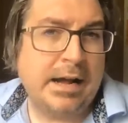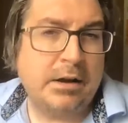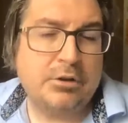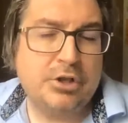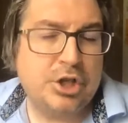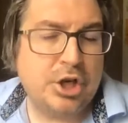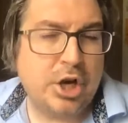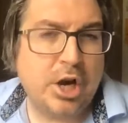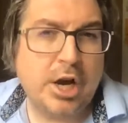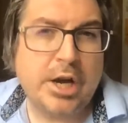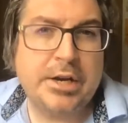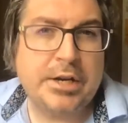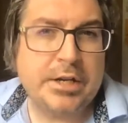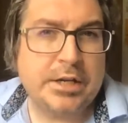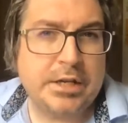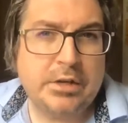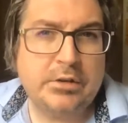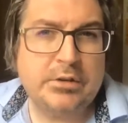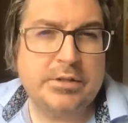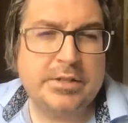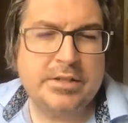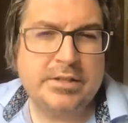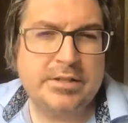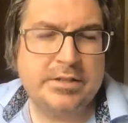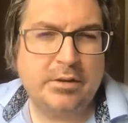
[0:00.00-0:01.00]
China
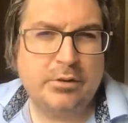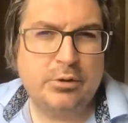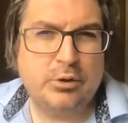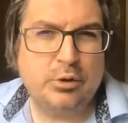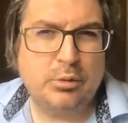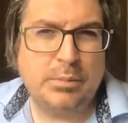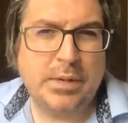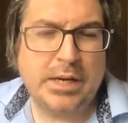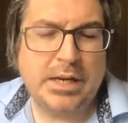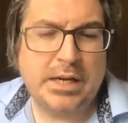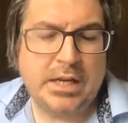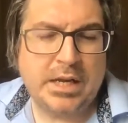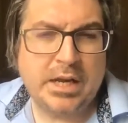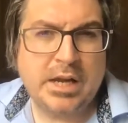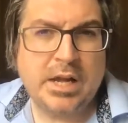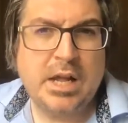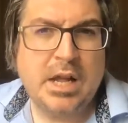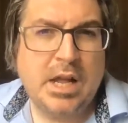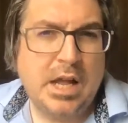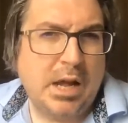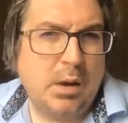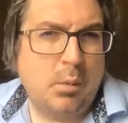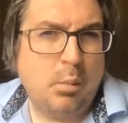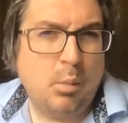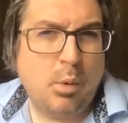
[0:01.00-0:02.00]
uses social media
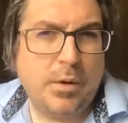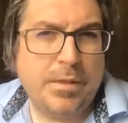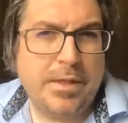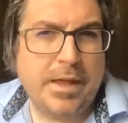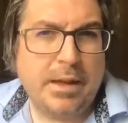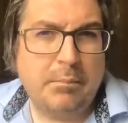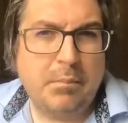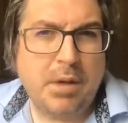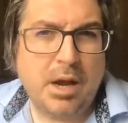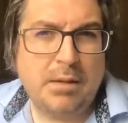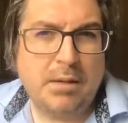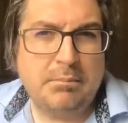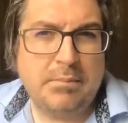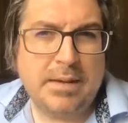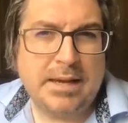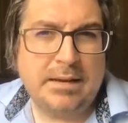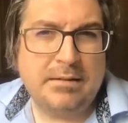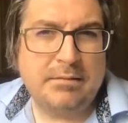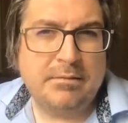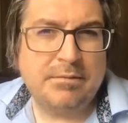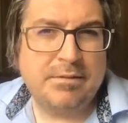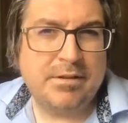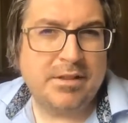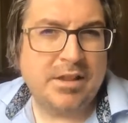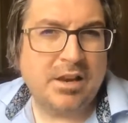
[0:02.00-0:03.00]
and what that might mean
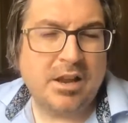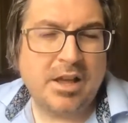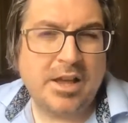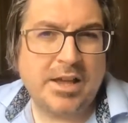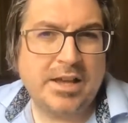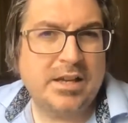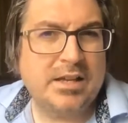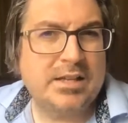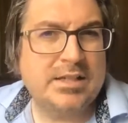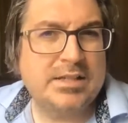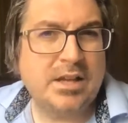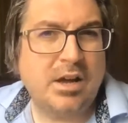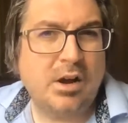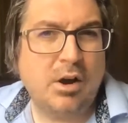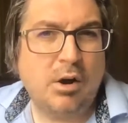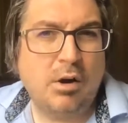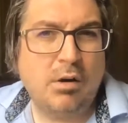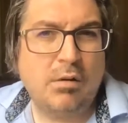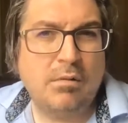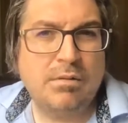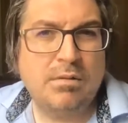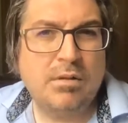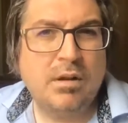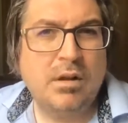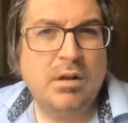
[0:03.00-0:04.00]
for the likes
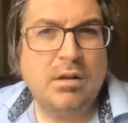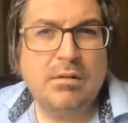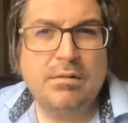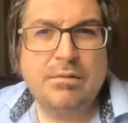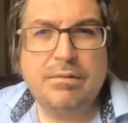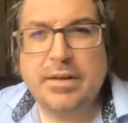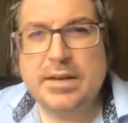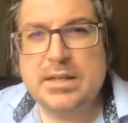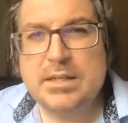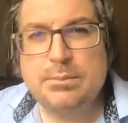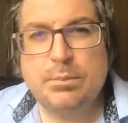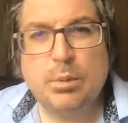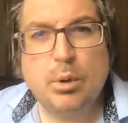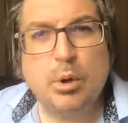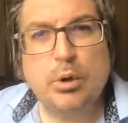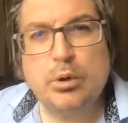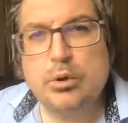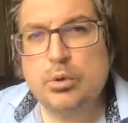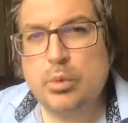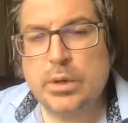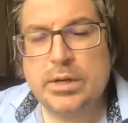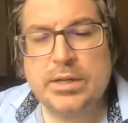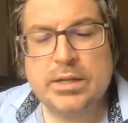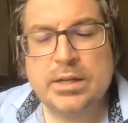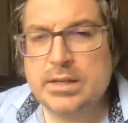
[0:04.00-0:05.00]
of Facebook,
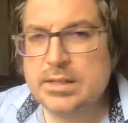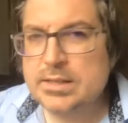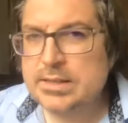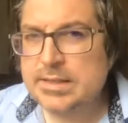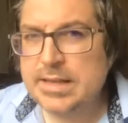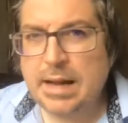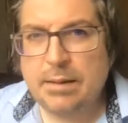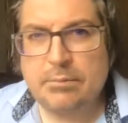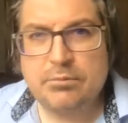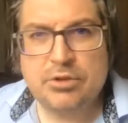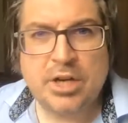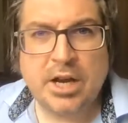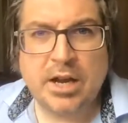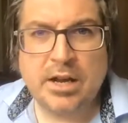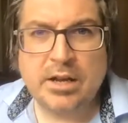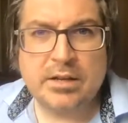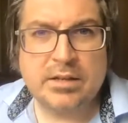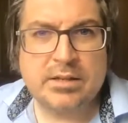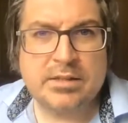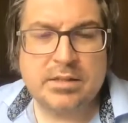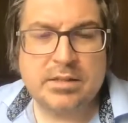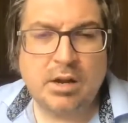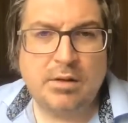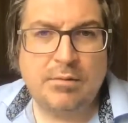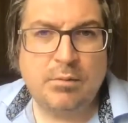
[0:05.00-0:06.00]
Twitter, Snapchat, and
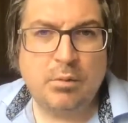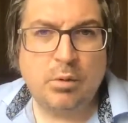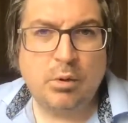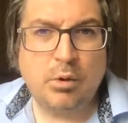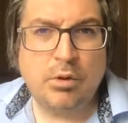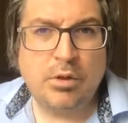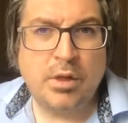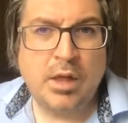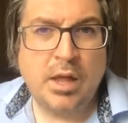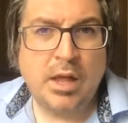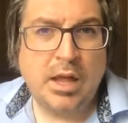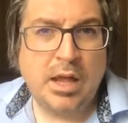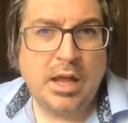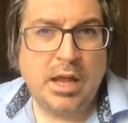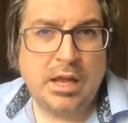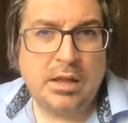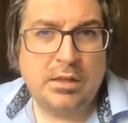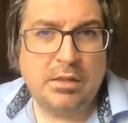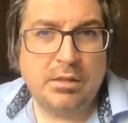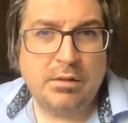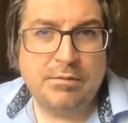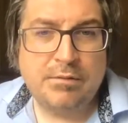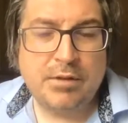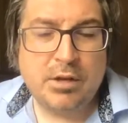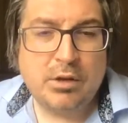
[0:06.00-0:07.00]
so forth in
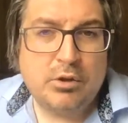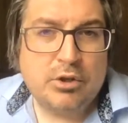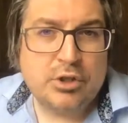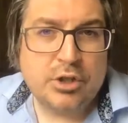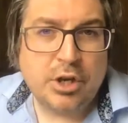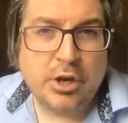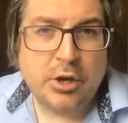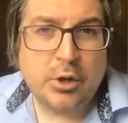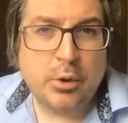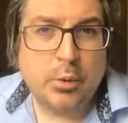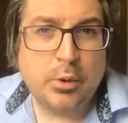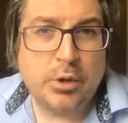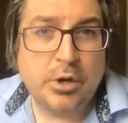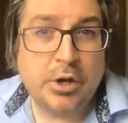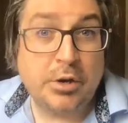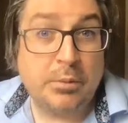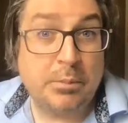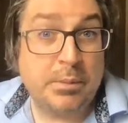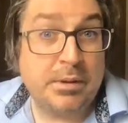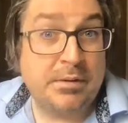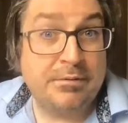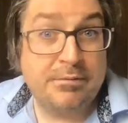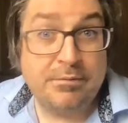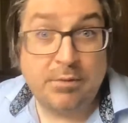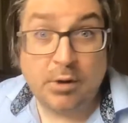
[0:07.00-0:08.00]
the future, who are going to
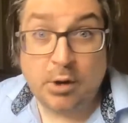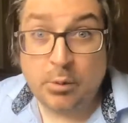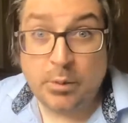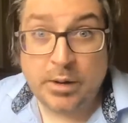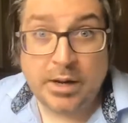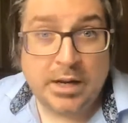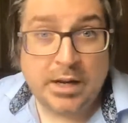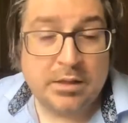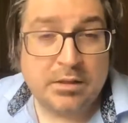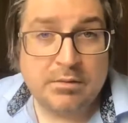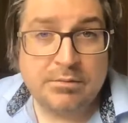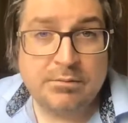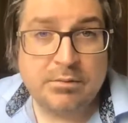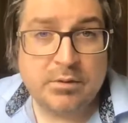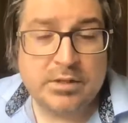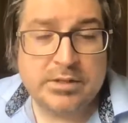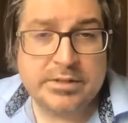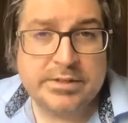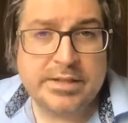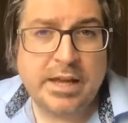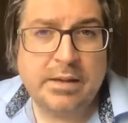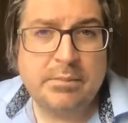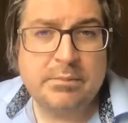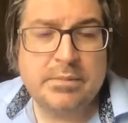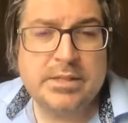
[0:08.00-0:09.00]
be following in the
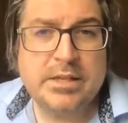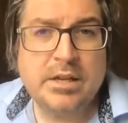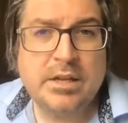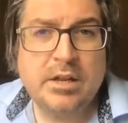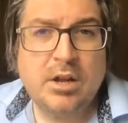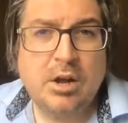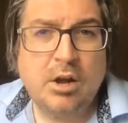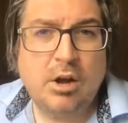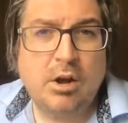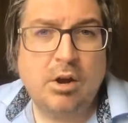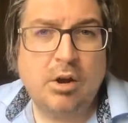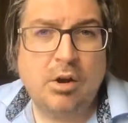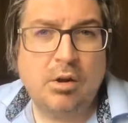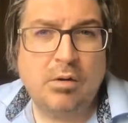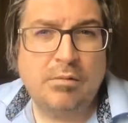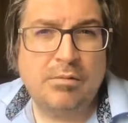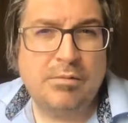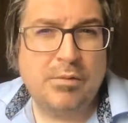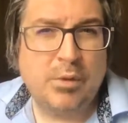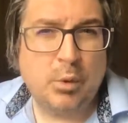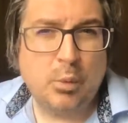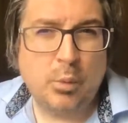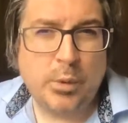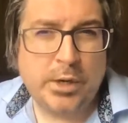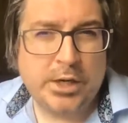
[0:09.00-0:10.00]
footsteps of
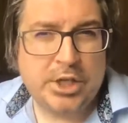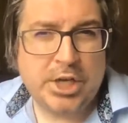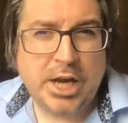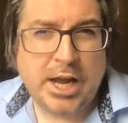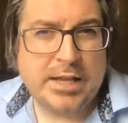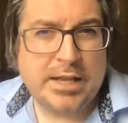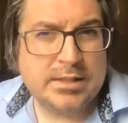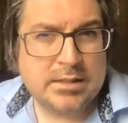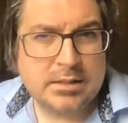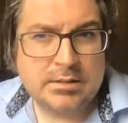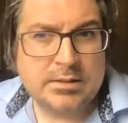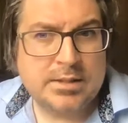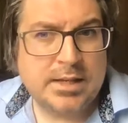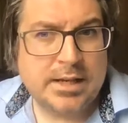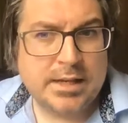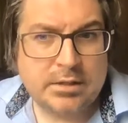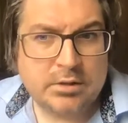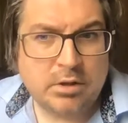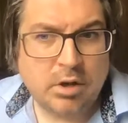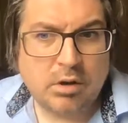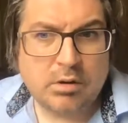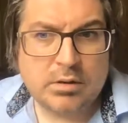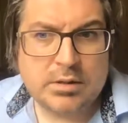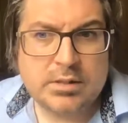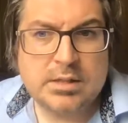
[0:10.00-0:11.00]
the WeChats and
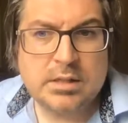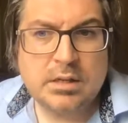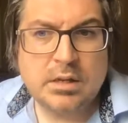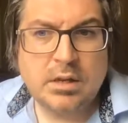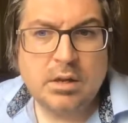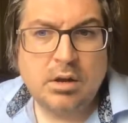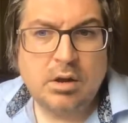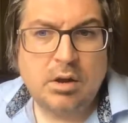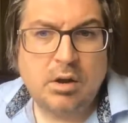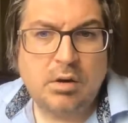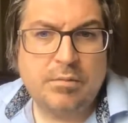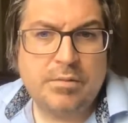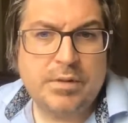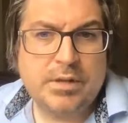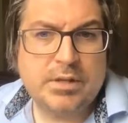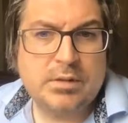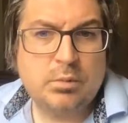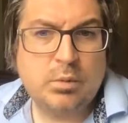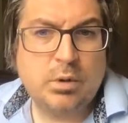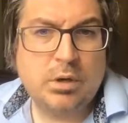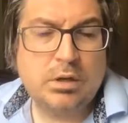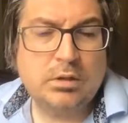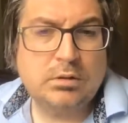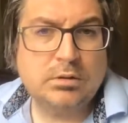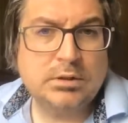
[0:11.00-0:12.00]
TikToks of this
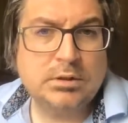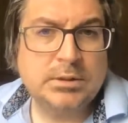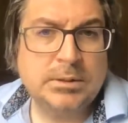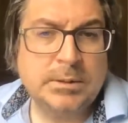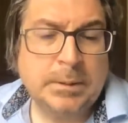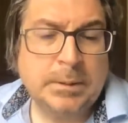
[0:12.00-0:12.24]
world.